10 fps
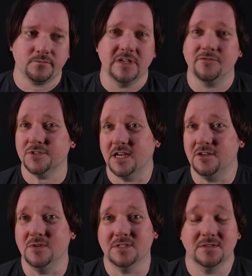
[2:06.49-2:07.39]
first thing I
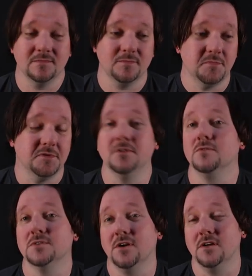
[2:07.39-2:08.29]
do is put
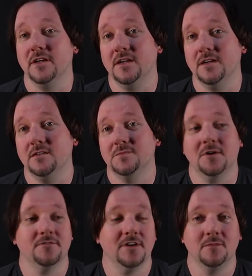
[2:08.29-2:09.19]
those on a
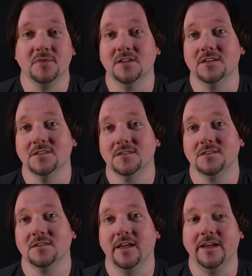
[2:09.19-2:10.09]
Spotify playlist,
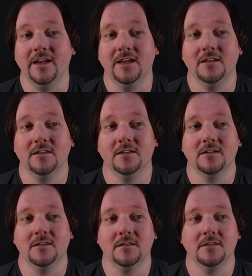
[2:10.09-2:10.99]
and
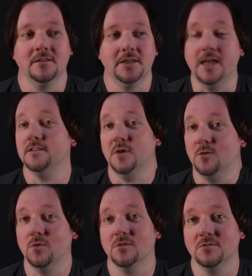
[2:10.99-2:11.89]
that is my
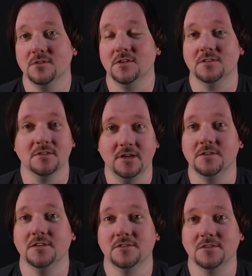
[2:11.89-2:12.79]
world until they
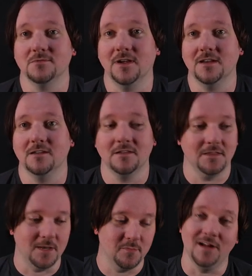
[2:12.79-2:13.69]
audition, right?
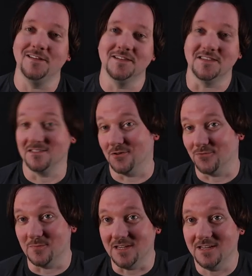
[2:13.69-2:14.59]
That playlist is on
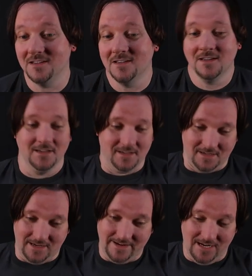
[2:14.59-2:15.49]
repeat,
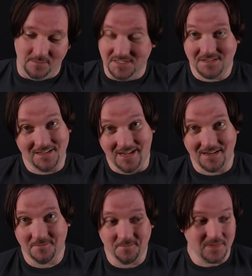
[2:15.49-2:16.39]
and I'm listening to
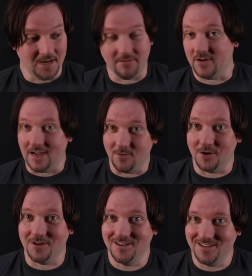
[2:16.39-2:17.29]
that every hour